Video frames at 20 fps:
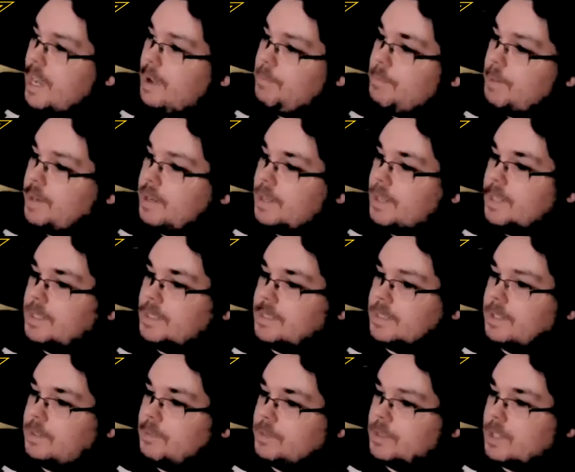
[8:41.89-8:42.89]
because
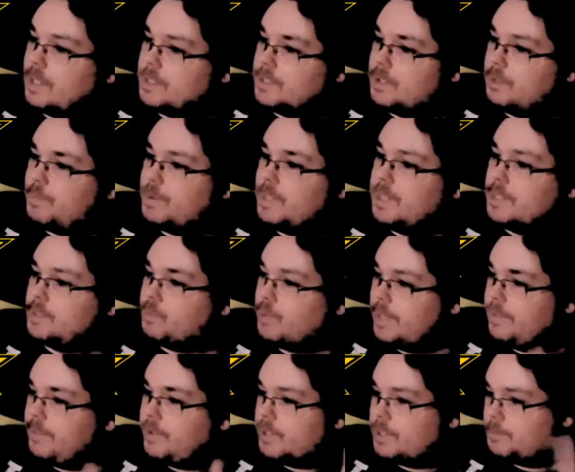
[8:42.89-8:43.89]
it was also because
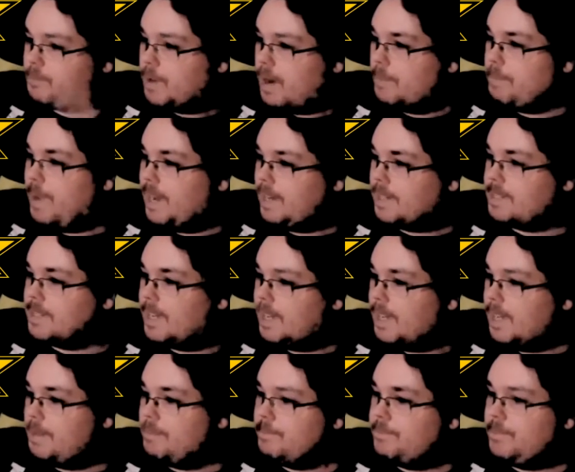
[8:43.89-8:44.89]
whenever he's brought back
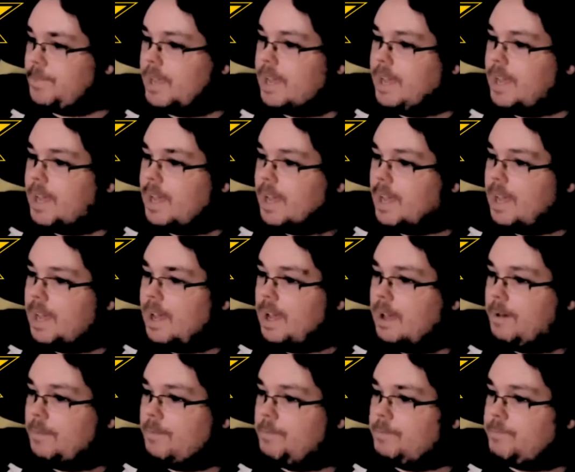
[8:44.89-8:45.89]
time, uh,